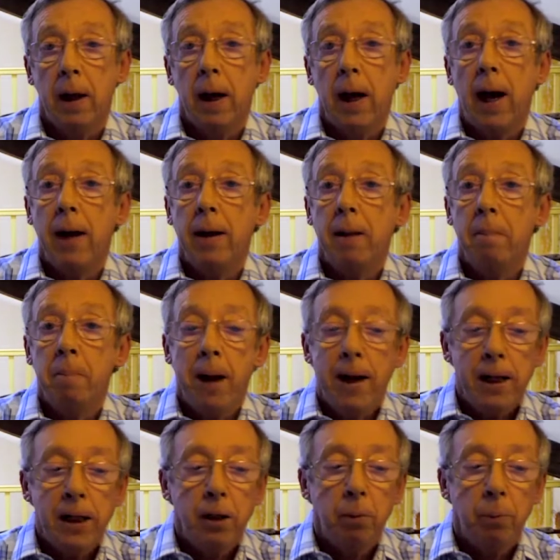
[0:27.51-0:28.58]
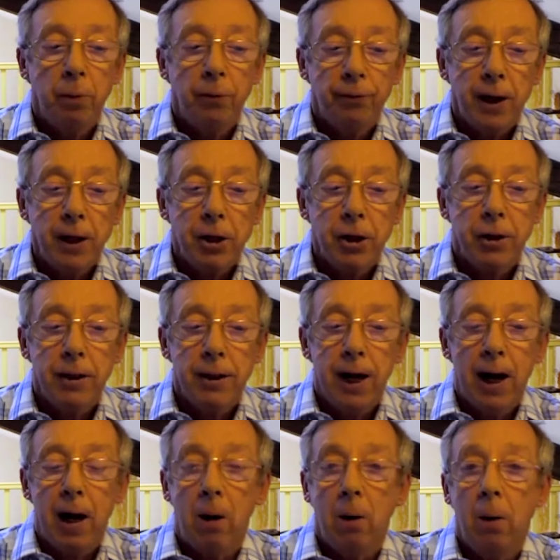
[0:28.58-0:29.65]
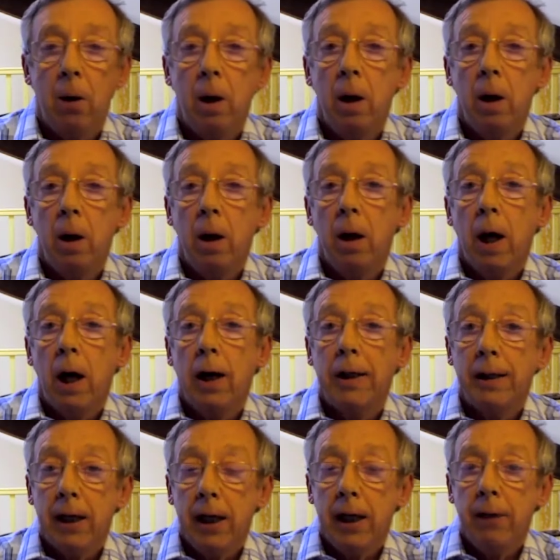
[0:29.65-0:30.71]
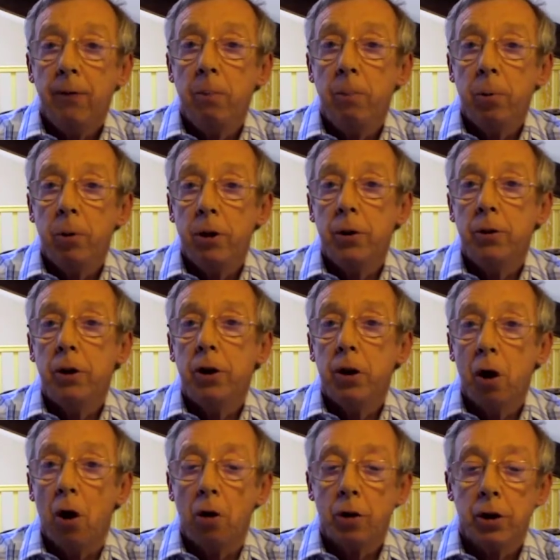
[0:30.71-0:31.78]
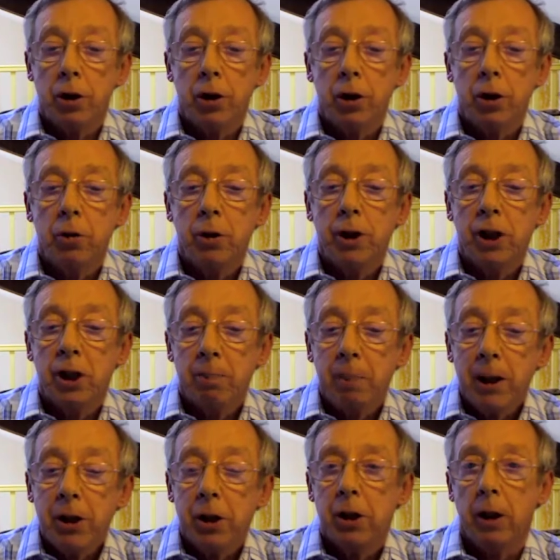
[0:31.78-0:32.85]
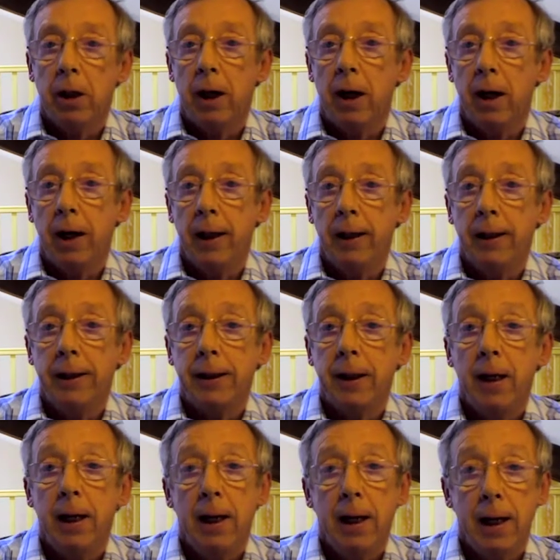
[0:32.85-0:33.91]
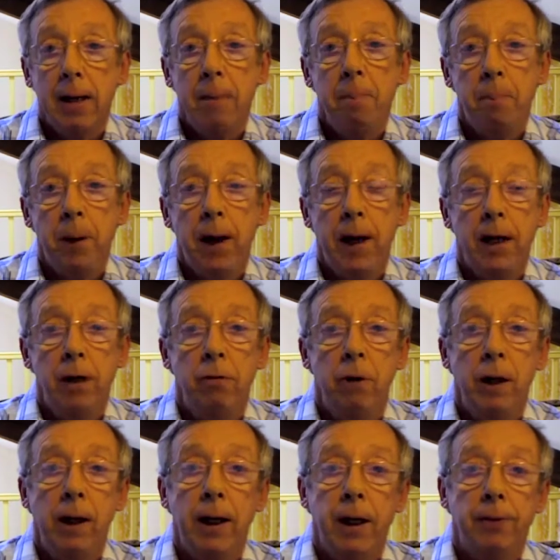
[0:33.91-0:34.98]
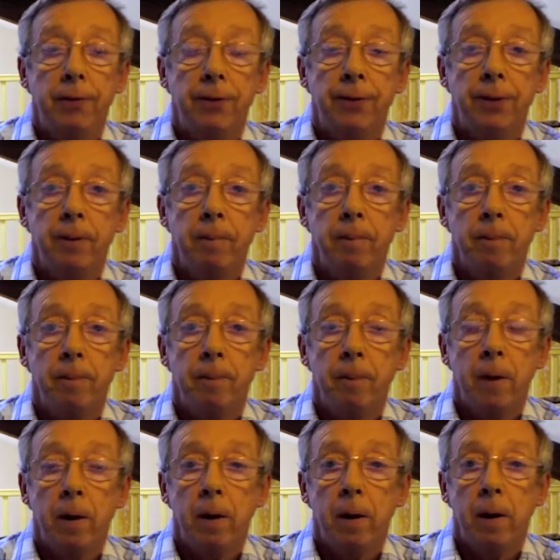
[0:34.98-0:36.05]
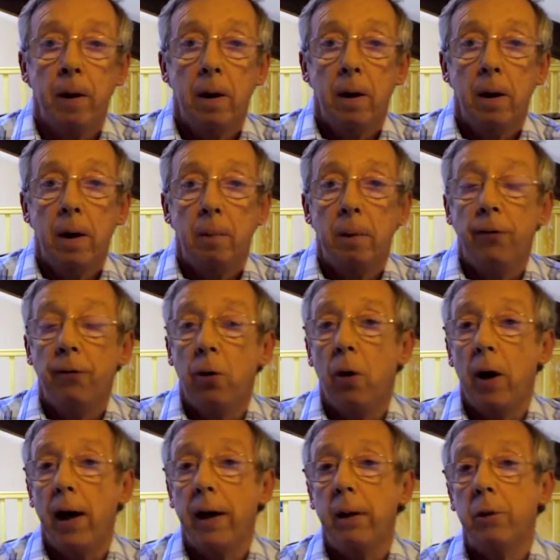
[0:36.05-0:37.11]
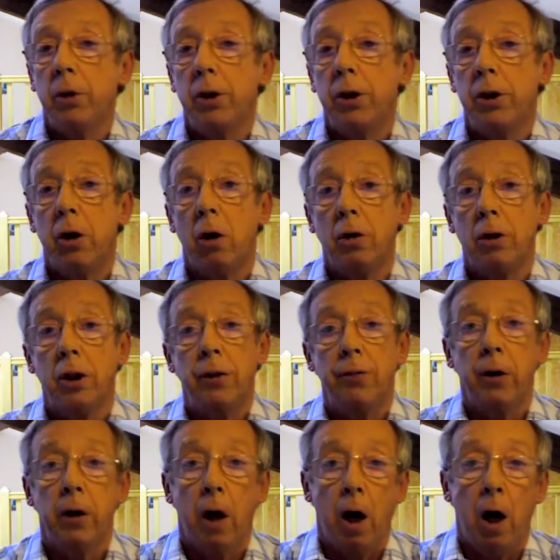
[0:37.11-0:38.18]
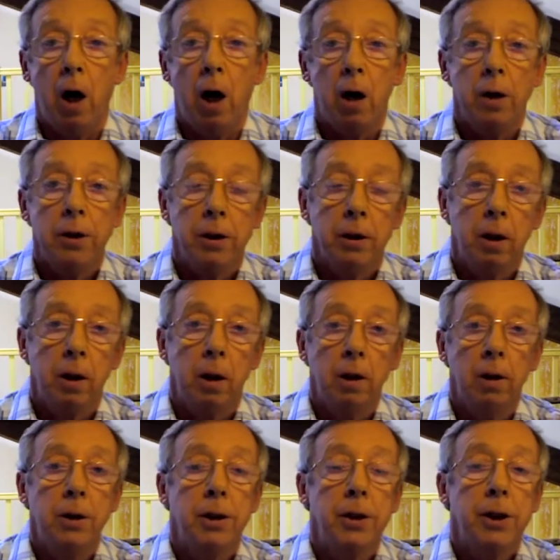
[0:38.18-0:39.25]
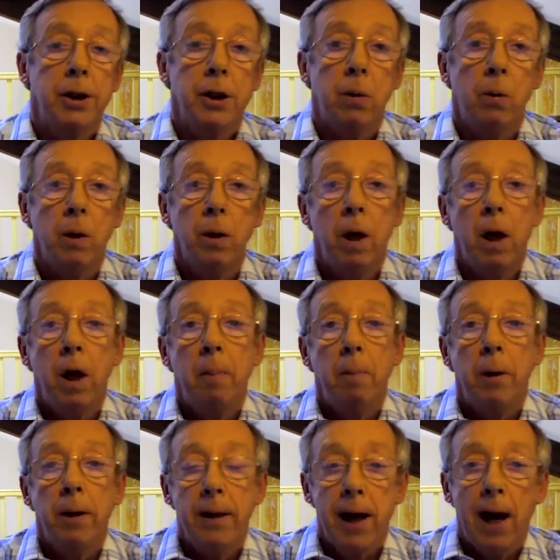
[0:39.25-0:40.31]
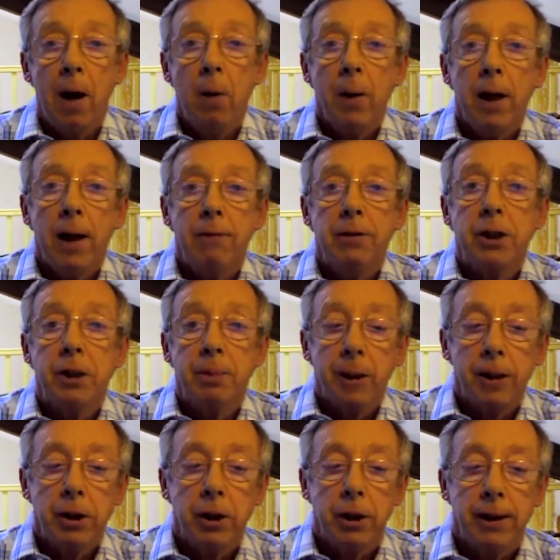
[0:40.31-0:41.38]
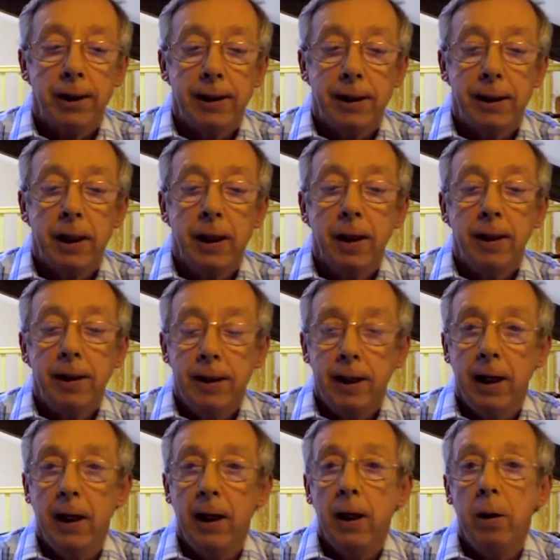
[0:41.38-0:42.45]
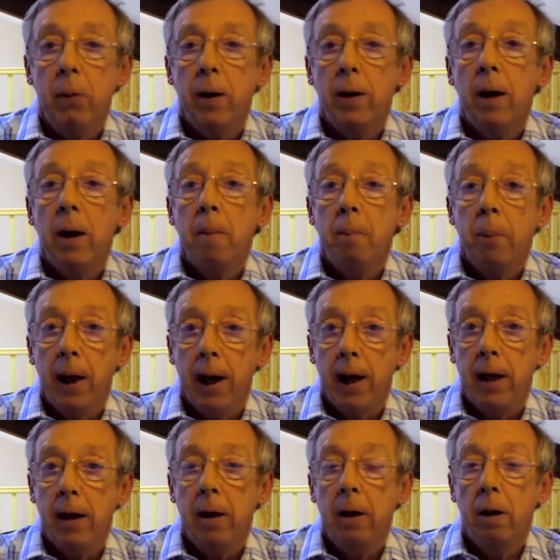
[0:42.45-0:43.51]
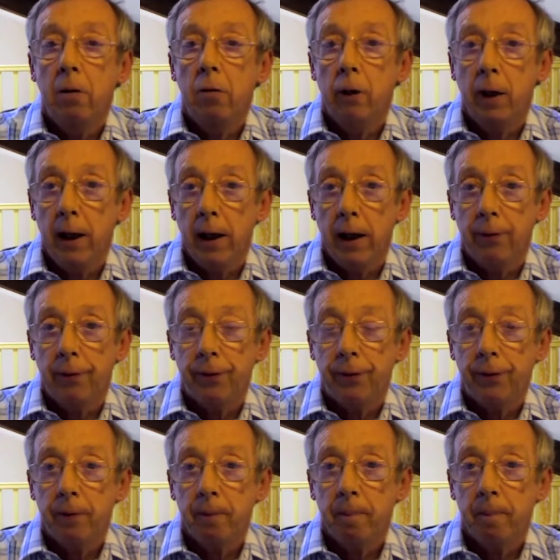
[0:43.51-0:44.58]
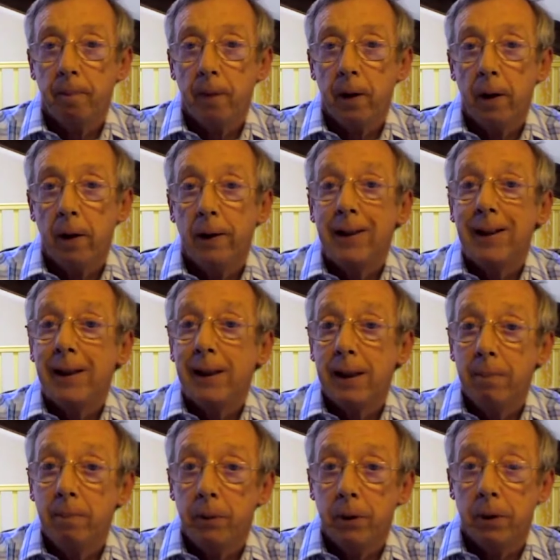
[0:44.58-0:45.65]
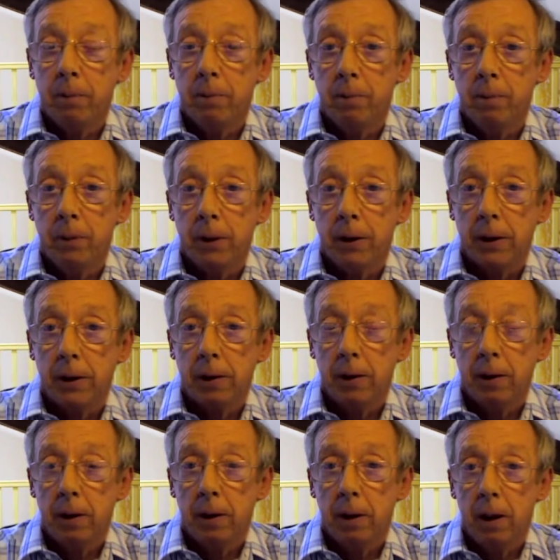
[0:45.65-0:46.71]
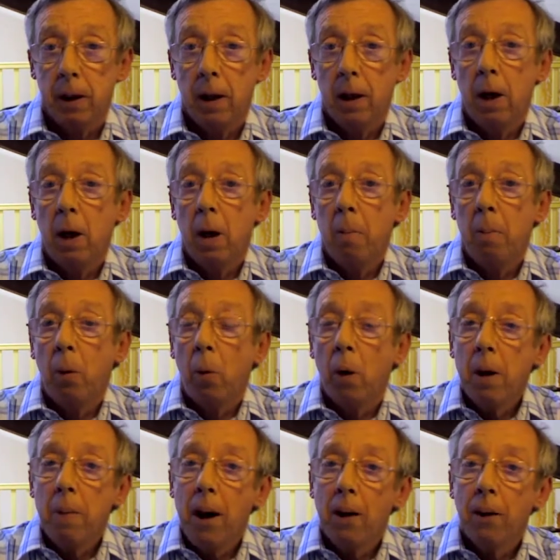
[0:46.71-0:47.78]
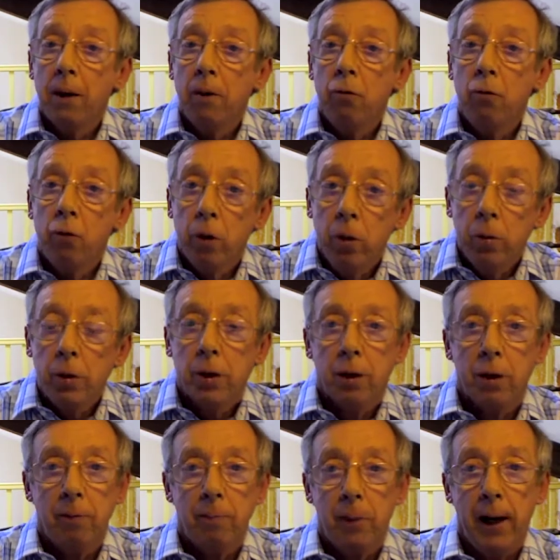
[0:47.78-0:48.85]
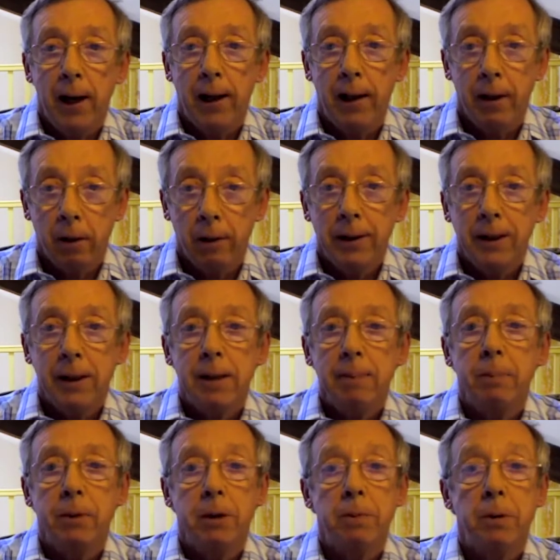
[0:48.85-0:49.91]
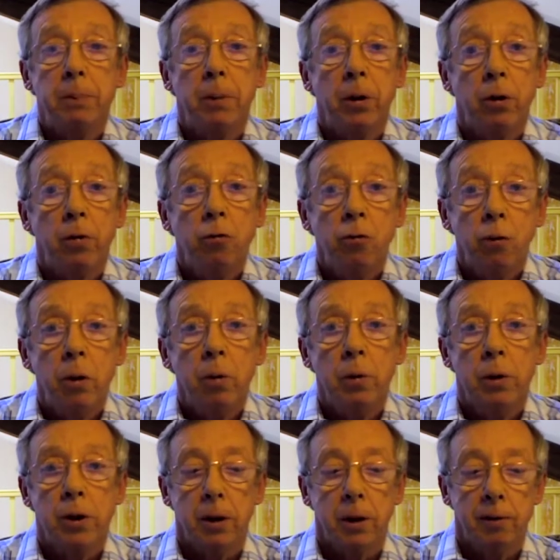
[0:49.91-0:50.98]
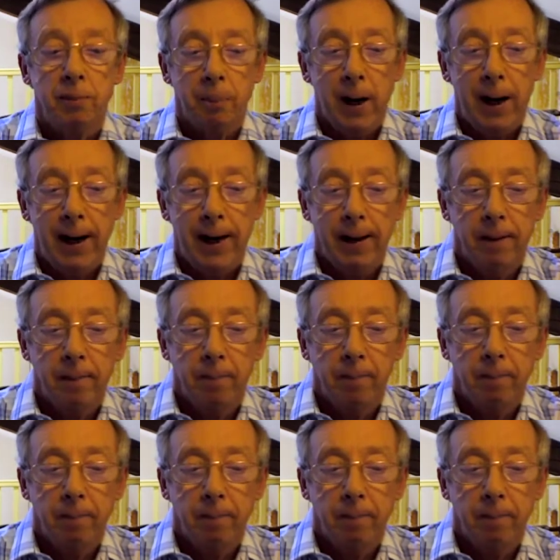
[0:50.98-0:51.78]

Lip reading: And the medical profession now has even produced doctors who specialise in pain relief. Beforehand, there were just doctors for the heart and the lungs and so on, but now we have specialists dealing with pain relief, the symptoms. But what about the root of pain? Not the symptoms, but the root of pain.